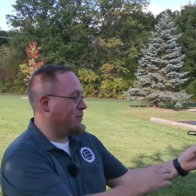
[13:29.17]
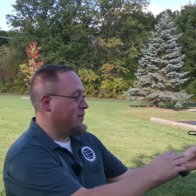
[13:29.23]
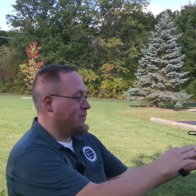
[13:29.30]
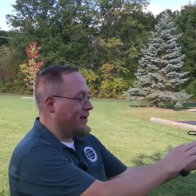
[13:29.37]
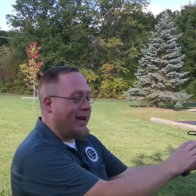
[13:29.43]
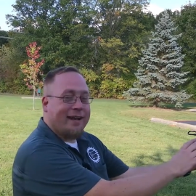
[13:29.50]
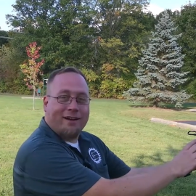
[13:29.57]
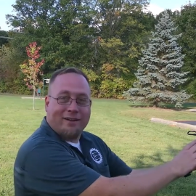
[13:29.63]
We've
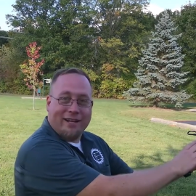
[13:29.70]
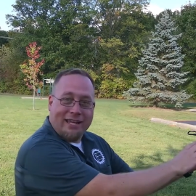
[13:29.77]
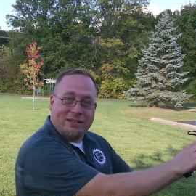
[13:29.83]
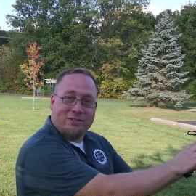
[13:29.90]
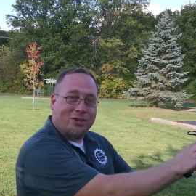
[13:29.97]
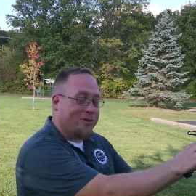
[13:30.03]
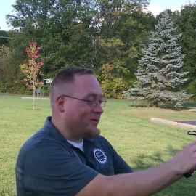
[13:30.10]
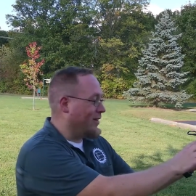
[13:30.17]
got our
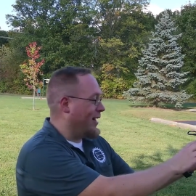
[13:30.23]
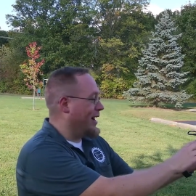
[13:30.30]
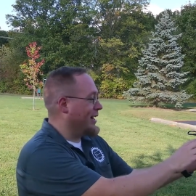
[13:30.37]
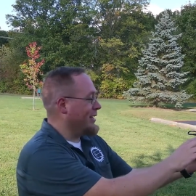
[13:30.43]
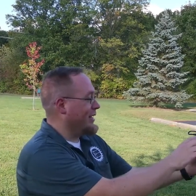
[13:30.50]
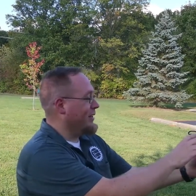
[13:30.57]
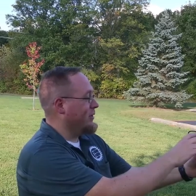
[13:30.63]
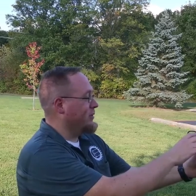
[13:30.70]
internal
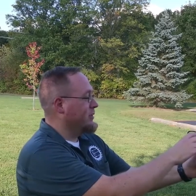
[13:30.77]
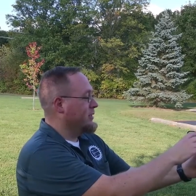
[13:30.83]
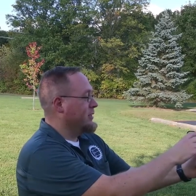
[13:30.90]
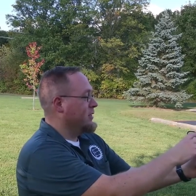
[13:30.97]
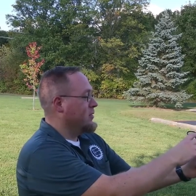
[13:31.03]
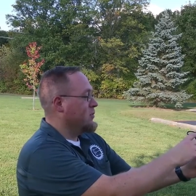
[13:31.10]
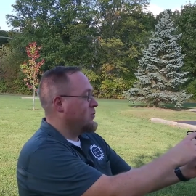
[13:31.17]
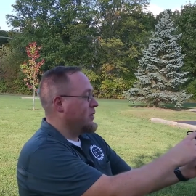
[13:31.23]
audio.
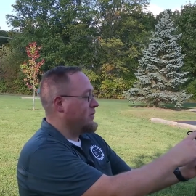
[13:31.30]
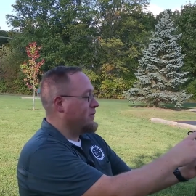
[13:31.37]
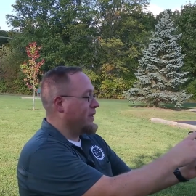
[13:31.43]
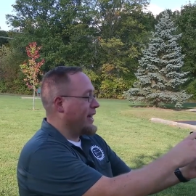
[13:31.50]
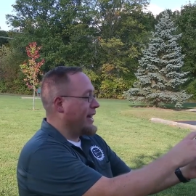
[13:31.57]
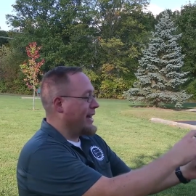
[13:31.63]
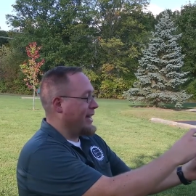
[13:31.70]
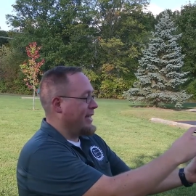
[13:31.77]
We've
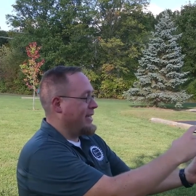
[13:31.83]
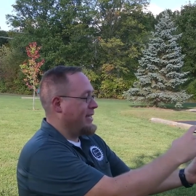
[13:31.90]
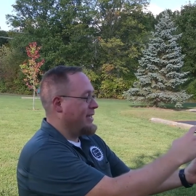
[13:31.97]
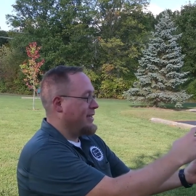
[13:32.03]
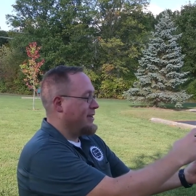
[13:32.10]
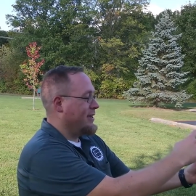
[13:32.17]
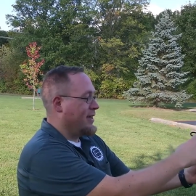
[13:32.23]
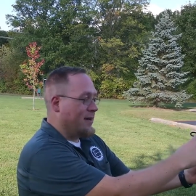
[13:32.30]
got
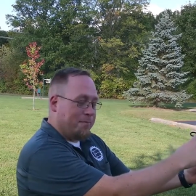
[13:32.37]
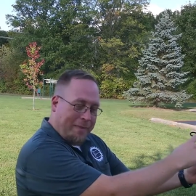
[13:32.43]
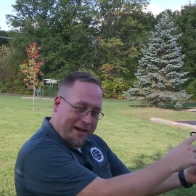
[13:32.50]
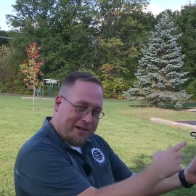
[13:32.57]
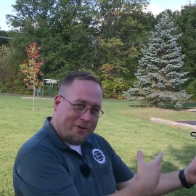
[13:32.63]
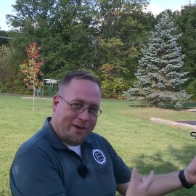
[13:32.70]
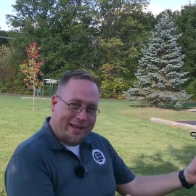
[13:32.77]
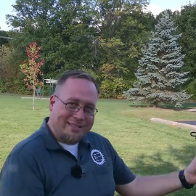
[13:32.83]

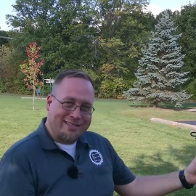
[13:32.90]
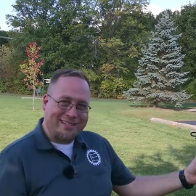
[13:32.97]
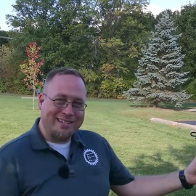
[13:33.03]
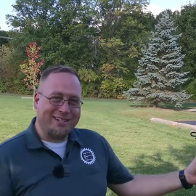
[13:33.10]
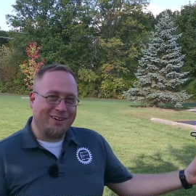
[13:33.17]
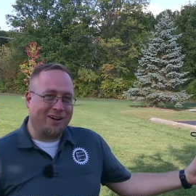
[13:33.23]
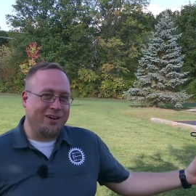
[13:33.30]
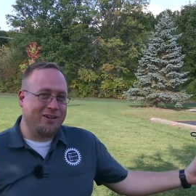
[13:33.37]
micro SD
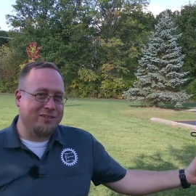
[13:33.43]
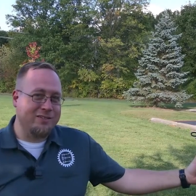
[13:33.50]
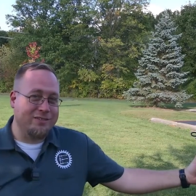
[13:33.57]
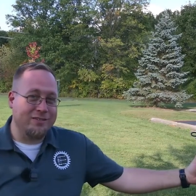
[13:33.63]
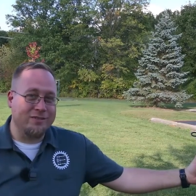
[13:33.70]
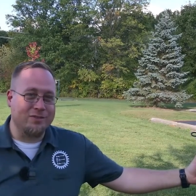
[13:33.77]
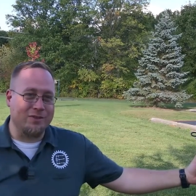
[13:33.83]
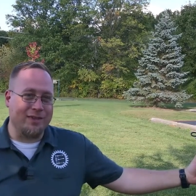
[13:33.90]
cards,
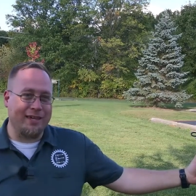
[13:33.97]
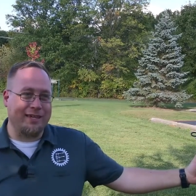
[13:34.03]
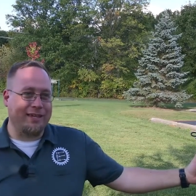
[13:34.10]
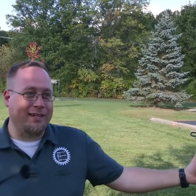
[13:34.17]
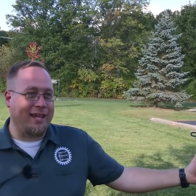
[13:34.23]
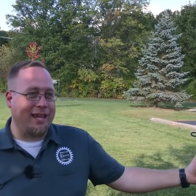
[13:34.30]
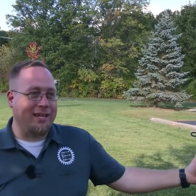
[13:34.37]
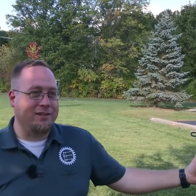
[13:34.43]
so they can
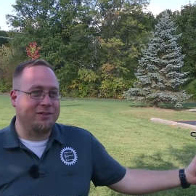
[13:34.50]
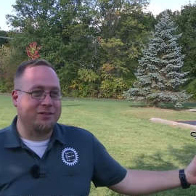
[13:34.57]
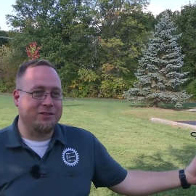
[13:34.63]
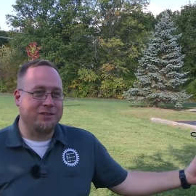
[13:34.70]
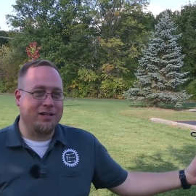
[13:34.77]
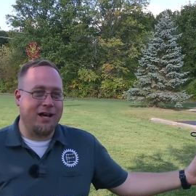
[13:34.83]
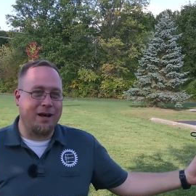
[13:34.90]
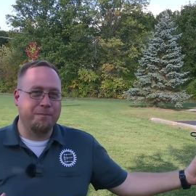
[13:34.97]

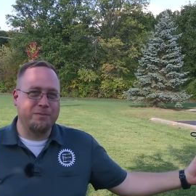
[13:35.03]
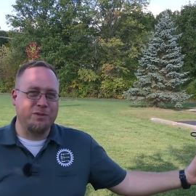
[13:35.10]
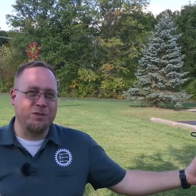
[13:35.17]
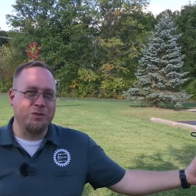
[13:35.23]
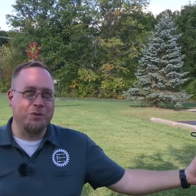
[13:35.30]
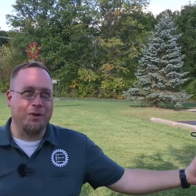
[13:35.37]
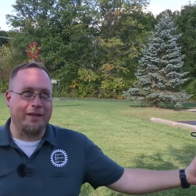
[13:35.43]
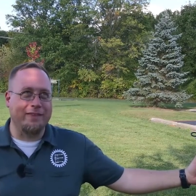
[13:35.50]
handle up
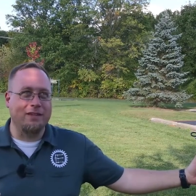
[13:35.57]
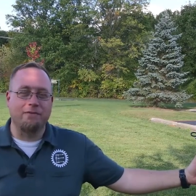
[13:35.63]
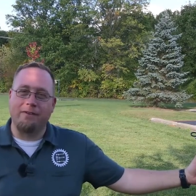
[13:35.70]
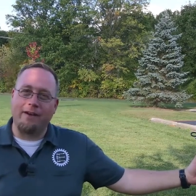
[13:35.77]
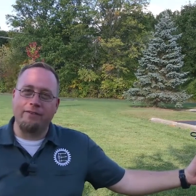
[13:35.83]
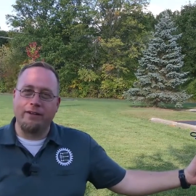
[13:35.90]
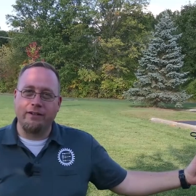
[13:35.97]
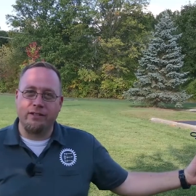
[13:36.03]
to, I think,
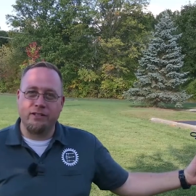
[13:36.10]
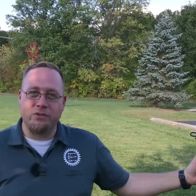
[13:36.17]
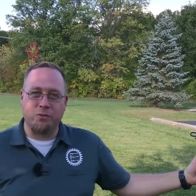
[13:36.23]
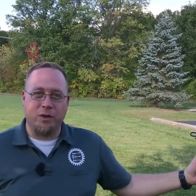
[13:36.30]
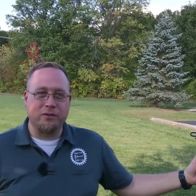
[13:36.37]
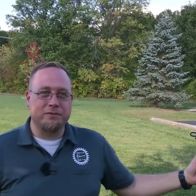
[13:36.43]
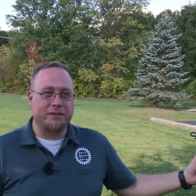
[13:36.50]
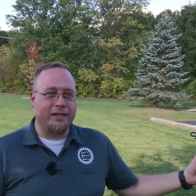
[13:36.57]

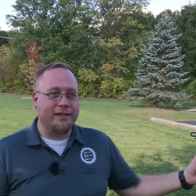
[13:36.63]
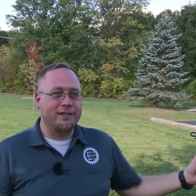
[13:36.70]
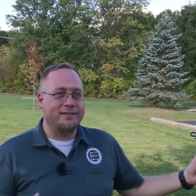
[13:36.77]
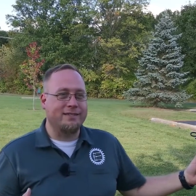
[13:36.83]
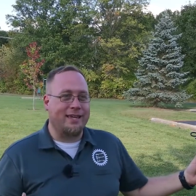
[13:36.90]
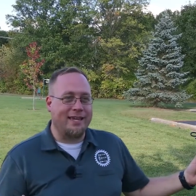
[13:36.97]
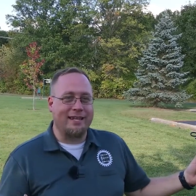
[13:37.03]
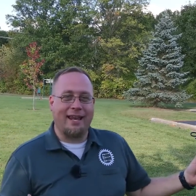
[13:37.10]
512 gigs
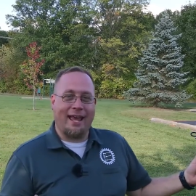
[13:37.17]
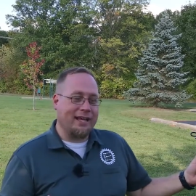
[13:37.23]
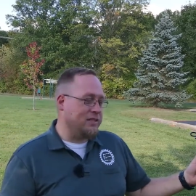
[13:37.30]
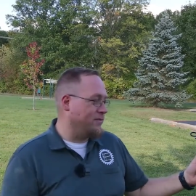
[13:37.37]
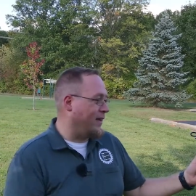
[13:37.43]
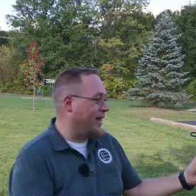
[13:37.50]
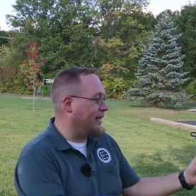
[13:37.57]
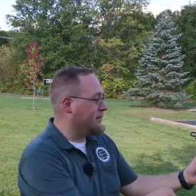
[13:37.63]
in
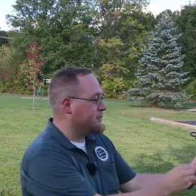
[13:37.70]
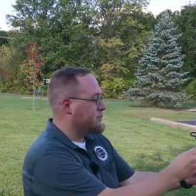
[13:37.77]
exFAT.